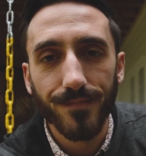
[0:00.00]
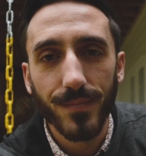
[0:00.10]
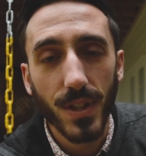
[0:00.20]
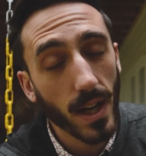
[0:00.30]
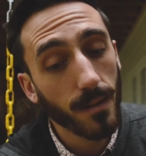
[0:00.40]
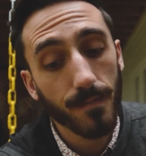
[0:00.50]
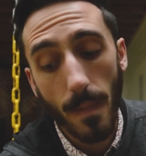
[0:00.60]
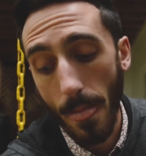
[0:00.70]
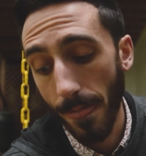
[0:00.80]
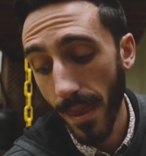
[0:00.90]
So yeah,
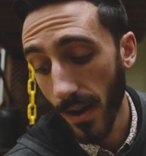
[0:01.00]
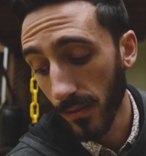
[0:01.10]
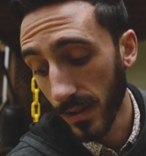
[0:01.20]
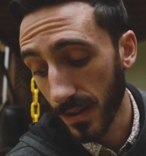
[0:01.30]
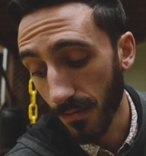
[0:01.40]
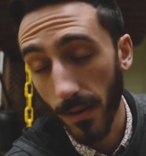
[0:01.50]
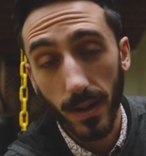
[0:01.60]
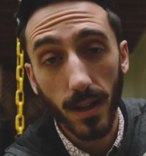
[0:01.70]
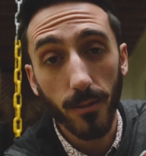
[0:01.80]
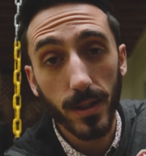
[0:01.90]
that was probably
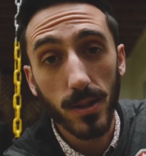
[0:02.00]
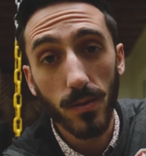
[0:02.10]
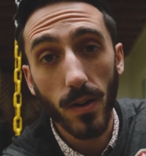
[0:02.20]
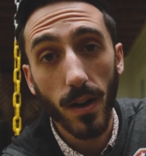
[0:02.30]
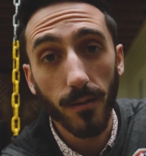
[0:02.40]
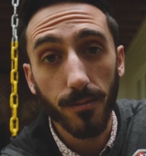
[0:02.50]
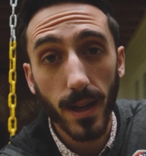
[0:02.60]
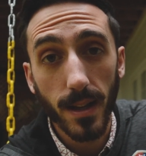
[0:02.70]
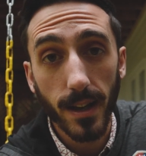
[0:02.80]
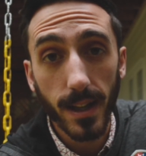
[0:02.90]
a little bit too long for my
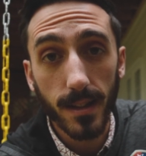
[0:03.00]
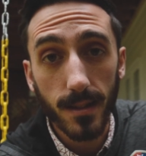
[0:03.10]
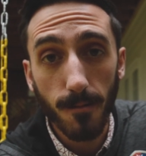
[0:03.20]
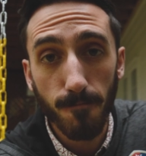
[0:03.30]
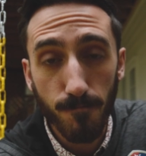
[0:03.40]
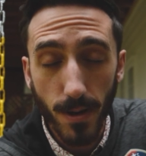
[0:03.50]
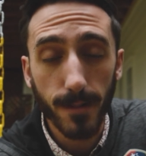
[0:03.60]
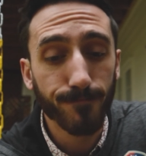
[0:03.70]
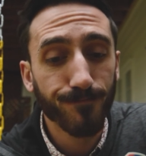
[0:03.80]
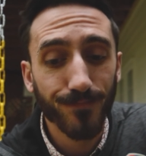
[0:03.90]
likings,
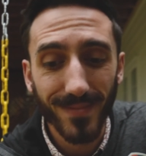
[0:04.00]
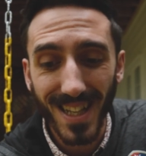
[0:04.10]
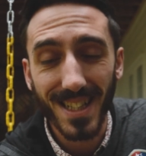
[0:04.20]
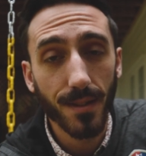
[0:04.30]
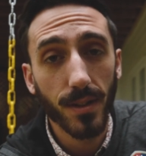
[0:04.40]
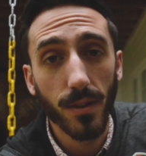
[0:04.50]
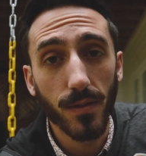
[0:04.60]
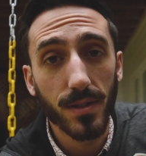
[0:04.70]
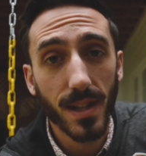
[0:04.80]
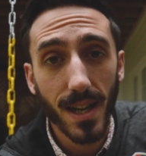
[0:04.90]
but that's the video
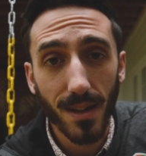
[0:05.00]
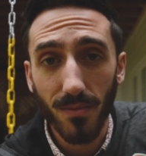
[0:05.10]
for today.